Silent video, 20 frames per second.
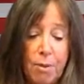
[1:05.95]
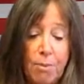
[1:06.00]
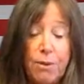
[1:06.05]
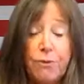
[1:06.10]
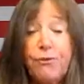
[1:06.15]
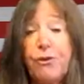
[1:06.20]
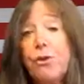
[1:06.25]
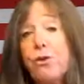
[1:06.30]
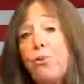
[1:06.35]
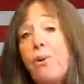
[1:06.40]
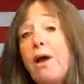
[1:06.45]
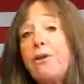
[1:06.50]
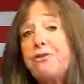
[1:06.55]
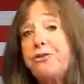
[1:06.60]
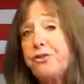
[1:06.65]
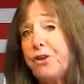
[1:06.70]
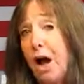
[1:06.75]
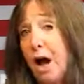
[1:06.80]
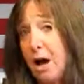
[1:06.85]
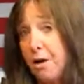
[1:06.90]
But for the
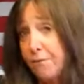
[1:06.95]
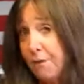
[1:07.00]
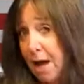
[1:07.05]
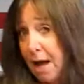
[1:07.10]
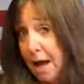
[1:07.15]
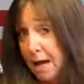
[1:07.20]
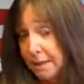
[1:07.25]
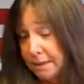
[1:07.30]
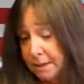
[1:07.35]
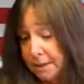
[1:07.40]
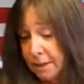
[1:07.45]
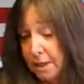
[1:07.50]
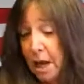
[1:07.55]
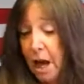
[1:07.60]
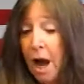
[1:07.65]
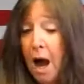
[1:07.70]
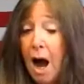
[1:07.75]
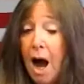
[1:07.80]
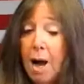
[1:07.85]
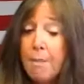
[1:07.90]
rest of us,
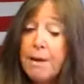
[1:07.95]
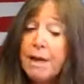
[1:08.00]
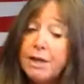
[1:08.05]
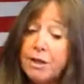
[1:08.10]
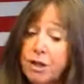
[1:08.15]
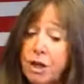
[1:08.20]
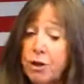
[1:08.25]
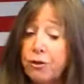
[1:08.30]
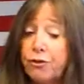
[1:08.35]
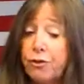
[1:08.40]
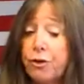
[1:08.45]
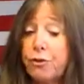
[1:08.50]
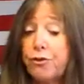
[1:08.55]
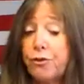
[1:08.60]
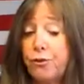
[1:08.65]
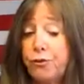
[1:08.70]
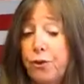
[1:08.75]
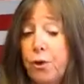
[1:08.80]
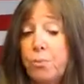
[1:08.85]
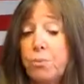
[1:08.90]
it just is
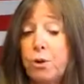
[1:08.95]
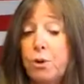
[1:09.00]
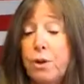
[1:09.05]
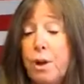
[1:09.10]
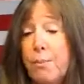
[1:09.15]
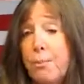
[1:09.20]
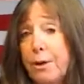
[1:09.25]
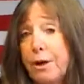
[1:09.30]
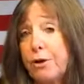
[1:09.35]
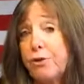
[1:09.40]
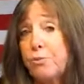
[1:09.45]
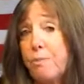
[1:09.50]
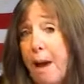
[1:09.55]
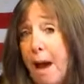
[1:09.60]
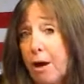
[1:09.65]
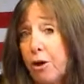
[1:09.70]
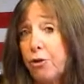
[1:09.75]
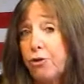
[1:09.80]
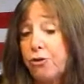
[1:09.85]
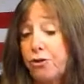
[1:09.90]
a full moon that brings
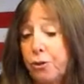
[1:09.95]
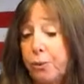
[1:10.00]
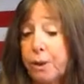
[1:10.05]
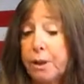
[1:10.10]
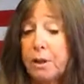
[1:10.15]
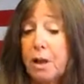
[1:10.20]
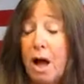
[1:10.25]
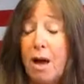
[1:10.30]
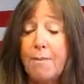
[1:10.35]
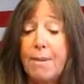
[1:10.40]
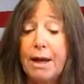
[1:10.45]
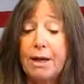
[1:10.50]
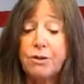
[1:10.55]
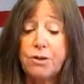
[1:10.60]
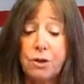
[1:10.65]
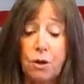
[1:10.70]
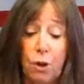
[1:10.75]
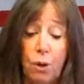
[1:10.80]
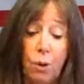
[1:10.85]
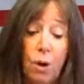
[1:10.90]
matters to a climax.
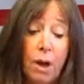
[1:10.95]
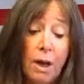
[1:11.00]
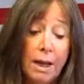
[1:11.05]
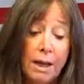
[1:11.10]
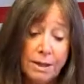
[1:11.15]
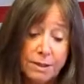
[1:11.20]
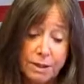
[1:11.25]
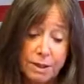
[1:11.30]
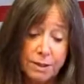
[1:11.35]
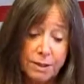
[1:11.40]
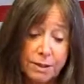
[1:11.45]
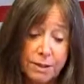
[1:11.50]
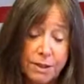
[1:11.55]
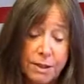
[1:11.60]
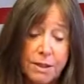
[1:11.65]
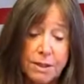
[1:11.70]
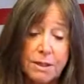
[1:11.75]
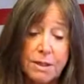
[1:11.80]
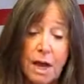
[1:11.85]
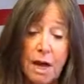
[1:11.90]
So since it's
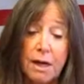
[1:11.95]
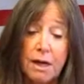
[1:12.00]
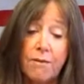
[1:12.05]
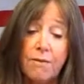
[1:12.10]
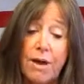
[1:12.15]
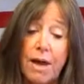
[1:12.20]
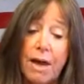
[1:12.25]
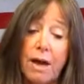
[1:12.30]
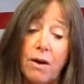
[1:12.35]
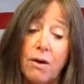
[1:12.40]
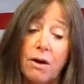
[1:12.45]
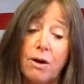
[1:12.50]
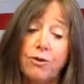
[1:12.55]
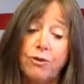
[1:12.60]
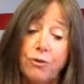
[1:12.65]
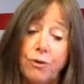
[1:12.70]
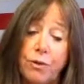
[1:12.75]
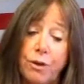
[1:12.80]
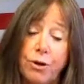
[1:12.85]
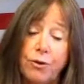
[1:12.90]
in the sign of
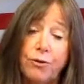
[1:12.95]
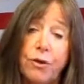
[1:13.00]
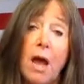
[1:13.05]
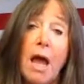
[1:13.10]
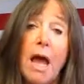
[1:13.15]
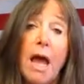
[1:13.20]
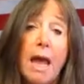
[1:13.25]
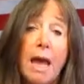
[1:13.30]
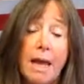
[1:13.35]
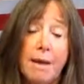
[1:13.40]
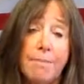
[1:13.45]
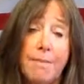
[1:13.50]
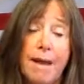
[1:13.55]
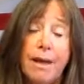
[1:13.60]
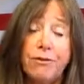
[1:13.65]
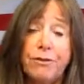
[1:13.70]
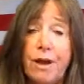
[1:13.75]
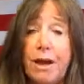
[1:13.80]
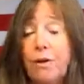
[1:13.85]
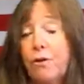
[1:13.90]
Aries, for this, it
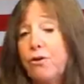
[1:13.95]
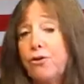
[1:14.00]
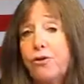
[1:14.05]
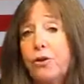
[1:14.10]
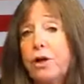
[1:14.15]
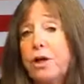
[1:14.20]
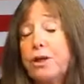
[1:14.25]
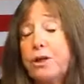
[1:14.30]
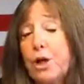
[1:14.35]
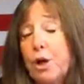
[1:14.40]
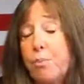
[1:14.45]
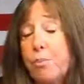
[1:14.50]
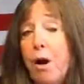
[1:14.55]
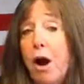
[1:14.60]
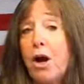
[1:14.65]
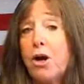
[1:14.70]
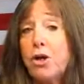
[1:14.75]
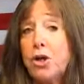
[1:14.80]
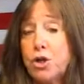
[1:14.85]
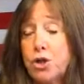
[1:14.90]
makes Aries look at their
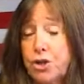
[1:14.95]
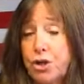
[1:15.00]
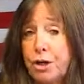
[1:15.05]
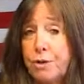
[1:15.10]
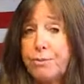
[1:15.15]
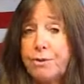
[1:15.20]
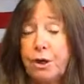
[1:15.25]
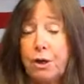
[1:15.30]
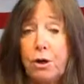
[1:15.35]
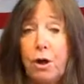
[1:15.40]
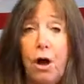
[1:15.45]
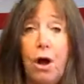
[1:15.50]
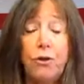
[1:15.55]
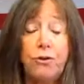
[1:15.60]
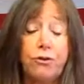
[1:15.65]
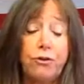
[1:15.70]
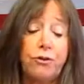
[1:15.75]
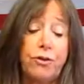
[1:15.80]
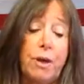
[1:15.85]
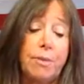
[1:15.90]
partnerships and
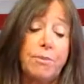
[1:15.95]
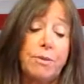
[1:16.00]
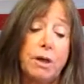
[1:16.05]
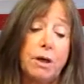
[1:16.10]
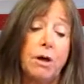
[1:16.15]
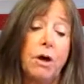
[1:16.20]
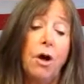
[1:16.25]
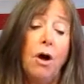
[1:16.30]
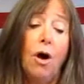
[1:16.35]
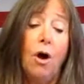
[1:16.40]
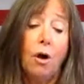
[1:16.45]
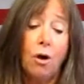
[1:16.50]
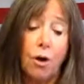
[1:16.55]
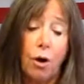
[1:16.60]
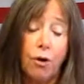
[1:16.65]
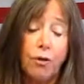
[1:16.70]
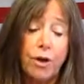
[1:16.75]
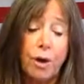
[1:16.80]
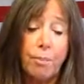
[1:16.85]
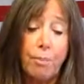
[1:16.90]
causes them to
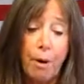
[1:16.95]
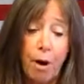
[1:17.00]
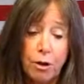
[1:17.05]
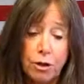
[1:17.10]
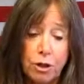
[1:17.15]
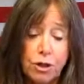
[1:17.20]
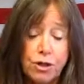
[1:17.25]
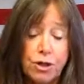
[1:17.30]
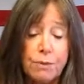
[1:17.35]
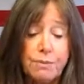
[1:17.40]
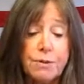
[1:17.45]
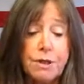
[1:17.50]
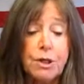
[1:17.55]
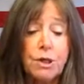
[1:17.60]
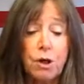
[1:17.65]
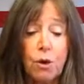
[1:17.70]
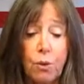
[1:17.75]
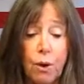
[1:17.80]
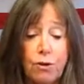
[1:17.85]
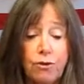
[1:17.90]
call their partnerships
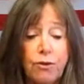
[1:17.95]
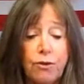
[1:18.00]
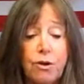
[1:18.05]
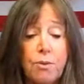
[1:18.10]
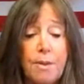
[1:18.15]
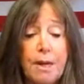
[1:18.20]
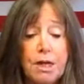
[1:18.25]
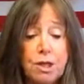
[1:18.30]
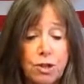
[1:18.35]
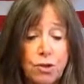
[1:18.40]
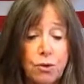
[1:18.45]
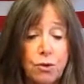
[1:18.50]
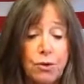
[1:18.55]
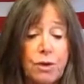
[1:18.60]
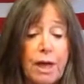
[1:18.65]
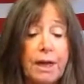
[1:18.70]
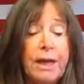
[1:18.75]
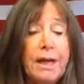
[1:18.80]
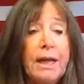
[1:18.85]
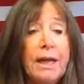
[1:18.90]
into question to make sure
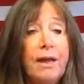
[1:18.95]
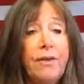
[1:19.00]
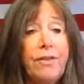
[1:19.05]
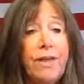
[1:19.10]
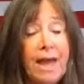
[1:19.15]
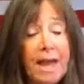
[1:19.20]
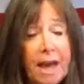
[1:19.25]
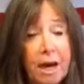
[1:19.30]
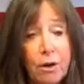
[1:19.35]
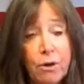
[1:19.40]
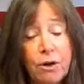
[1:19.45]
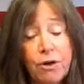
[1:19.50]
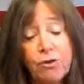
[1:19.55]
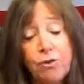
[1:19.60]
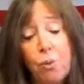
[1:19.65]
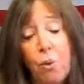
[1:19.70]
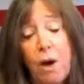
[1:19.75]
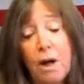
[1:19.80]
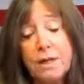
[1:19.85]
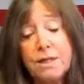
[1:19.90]
that the Aries
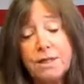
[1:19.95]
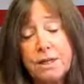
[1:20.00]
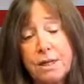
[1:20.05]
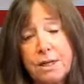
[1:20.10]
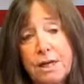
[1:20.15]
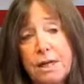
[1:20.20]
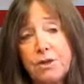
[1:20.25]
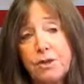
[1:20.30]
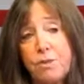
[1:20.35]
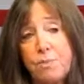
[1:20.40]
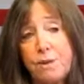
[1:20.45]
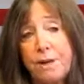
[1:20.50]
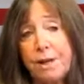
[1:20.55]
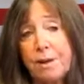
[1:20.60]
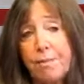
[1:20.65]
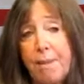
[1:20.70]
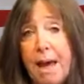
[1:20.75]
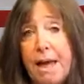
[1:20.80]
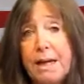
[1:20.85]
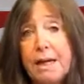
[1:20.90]
wants and needs are
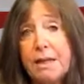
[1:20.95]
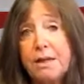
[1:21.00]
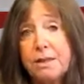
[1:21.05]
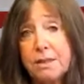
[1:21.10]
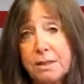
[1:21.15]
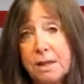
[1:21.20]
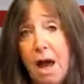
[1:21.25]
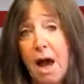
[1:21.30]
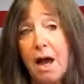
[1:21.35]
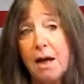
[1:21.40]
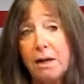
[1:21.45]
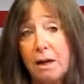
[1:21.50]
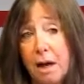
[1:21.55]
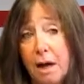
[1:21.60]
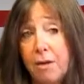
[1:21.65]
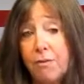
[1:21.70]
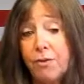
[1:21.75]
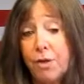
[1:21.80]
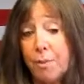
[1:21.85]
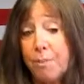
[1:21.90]
being met inside
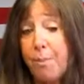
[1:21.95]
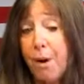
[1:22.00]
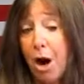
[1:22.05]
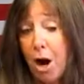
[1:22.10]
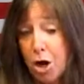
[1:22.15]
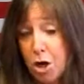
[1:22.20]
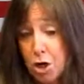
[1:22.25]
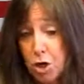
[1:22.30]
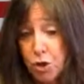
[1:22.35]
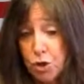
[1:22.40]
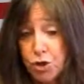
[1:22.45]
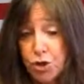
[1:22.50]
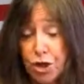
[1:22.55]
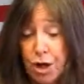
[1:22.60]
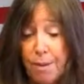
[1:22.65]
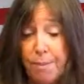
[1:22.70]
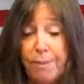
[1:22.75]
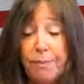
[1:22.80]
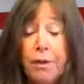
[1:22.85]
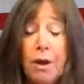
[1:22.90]
of the
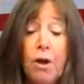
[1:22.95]
partnership.